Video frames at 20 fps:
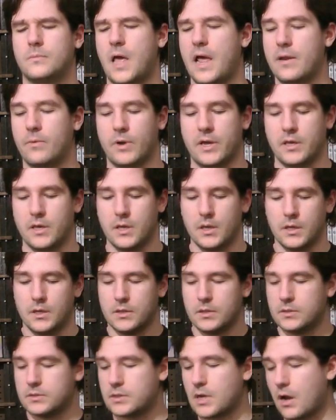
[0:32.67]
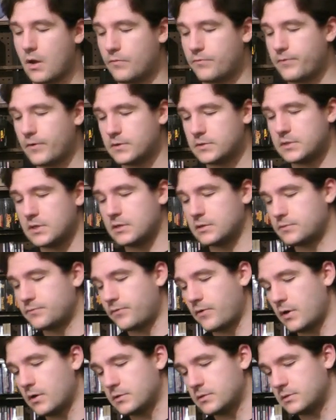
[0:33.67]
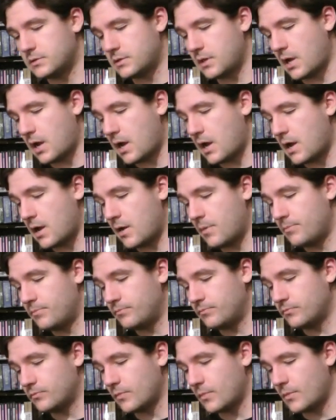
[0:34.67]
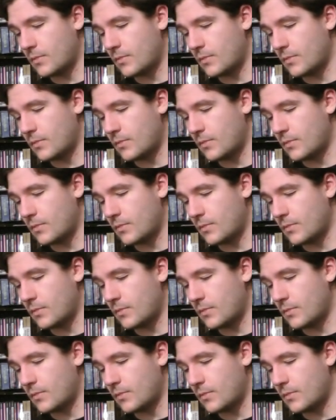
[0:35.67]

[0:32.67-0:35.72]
Anyway, so first things first. I